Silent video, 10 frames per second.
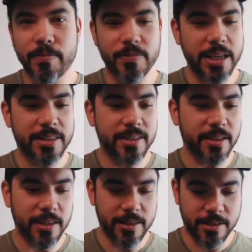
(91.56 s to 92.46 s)
it's
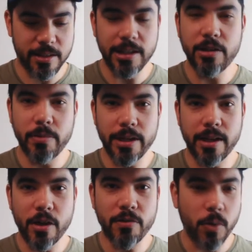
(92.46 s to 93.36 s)
a little bit
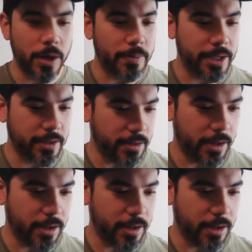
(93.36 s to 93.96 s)
overwhelming.